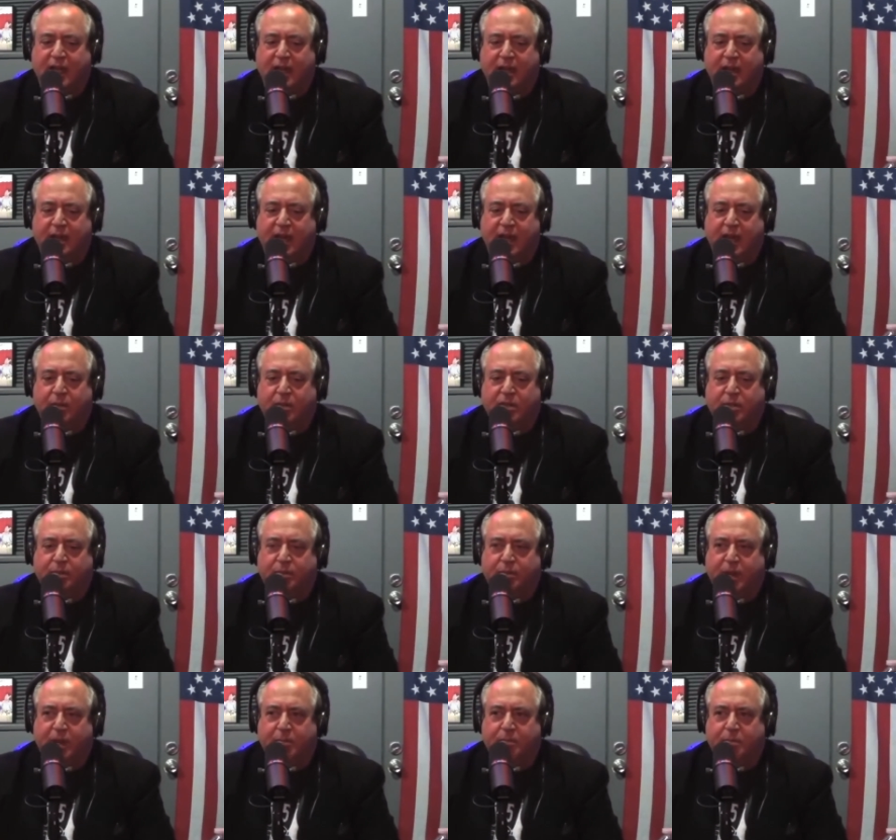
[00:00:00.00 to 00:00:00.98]
he was a
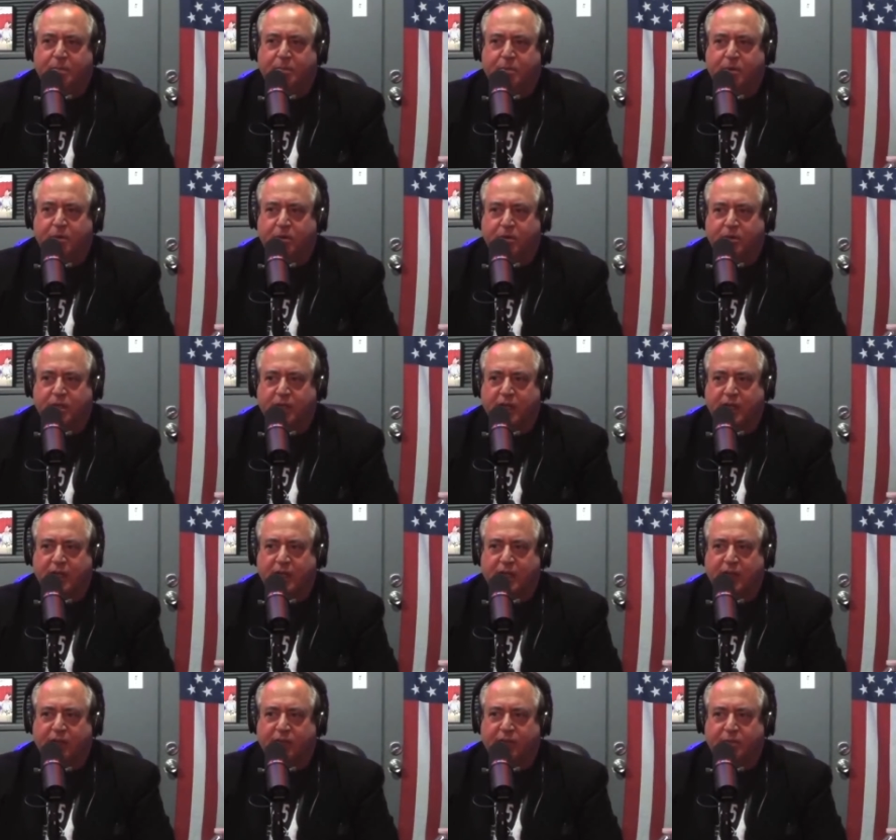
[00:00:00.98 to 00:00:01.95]
people person he
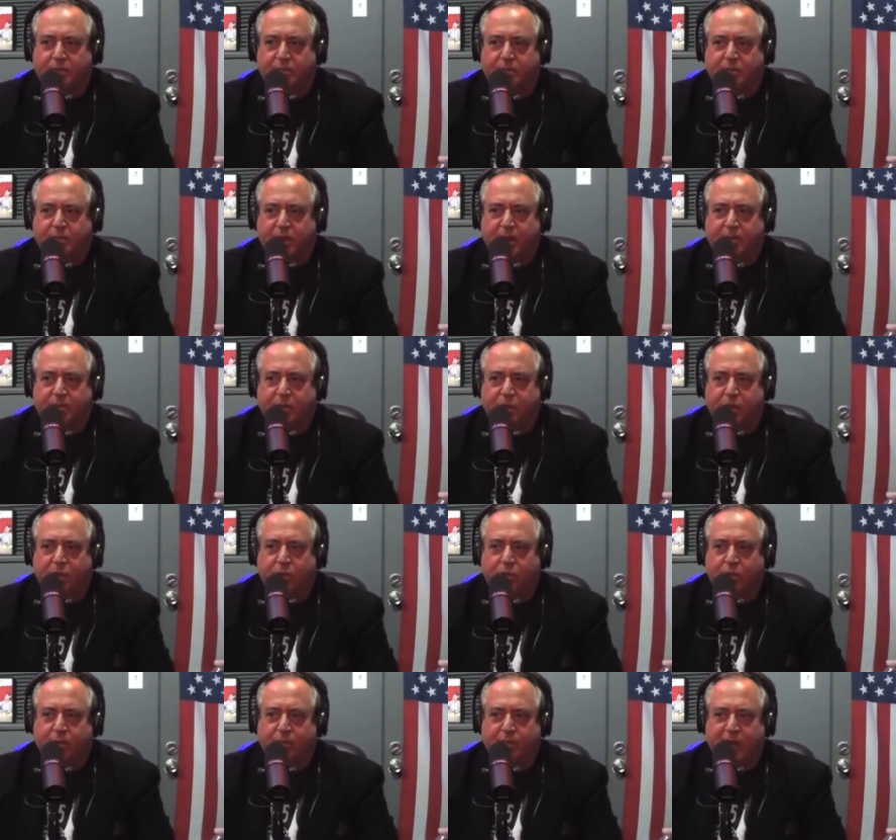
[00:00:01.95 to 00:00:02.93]
loved people
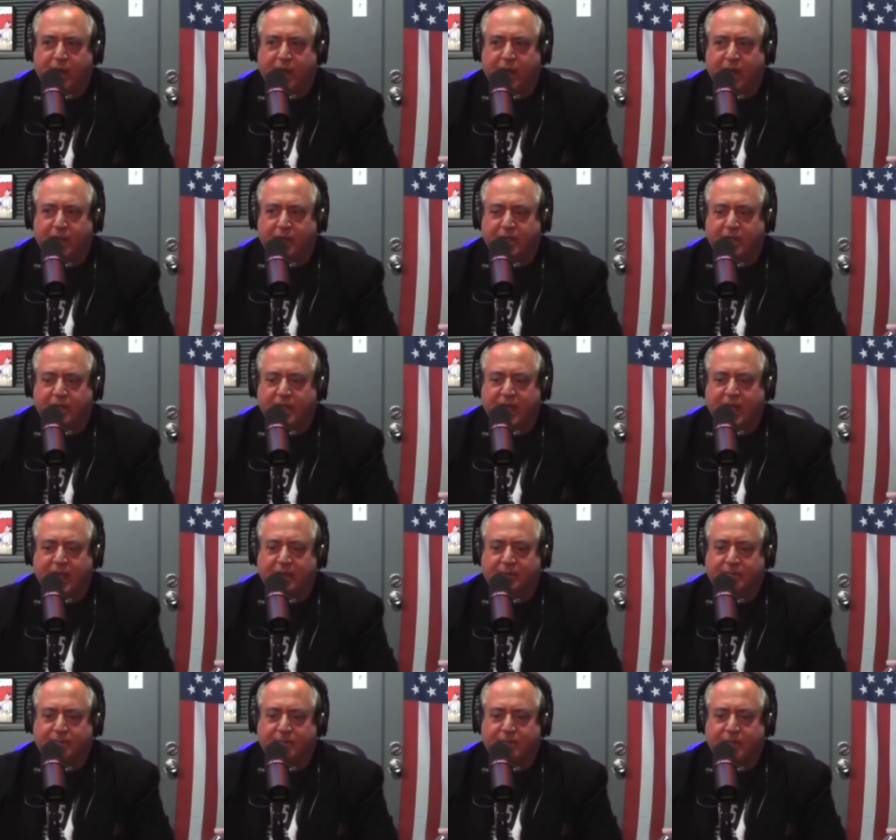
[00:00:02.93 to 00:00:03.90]
human beings
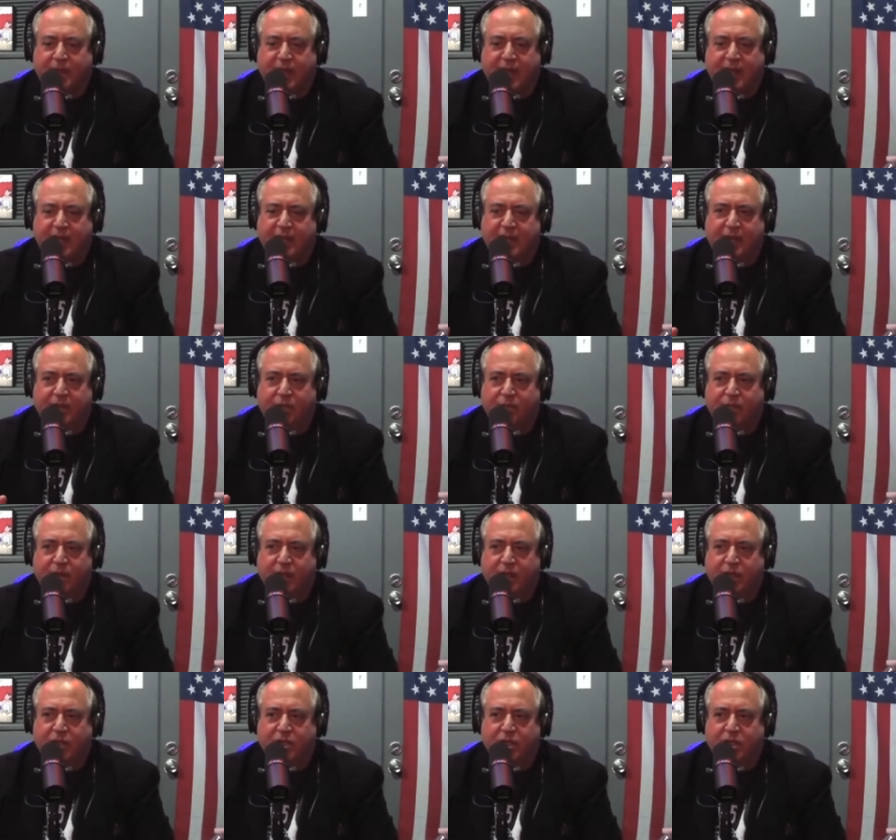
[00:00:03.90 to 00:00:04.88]
and he didn't
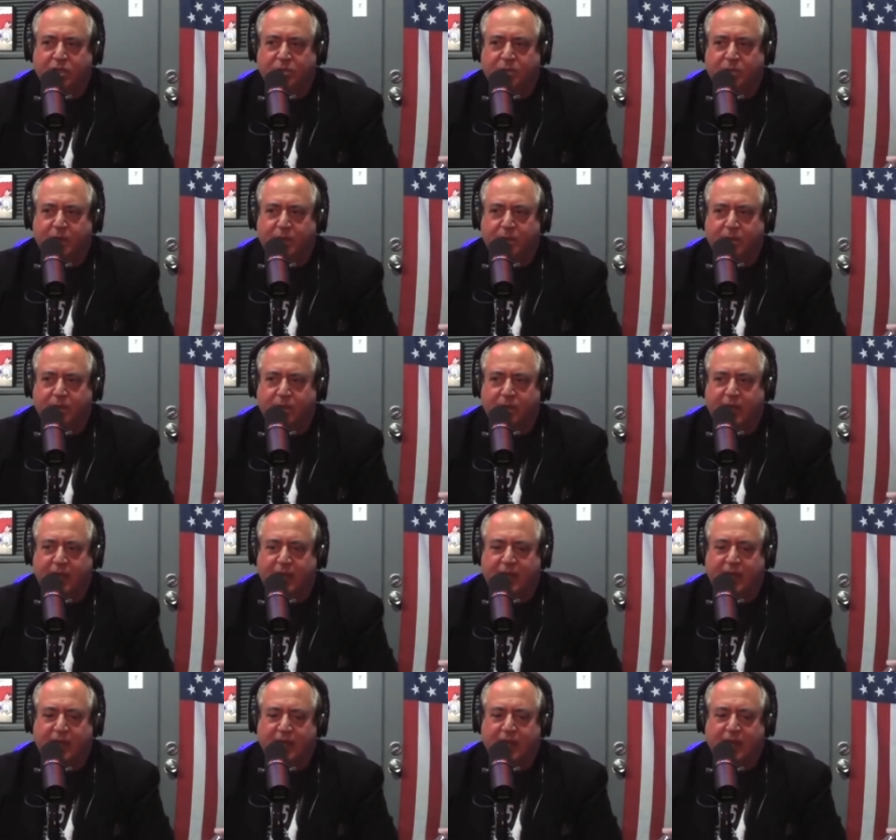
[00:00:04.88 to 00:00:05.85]
really judge people
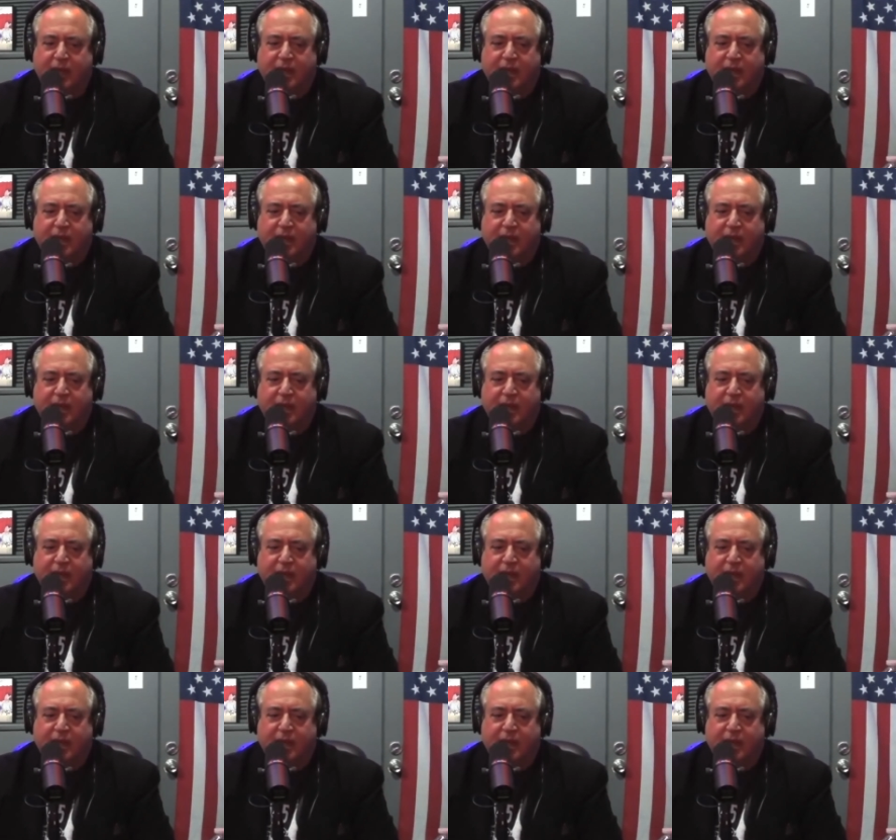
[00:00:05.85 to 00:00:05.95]
like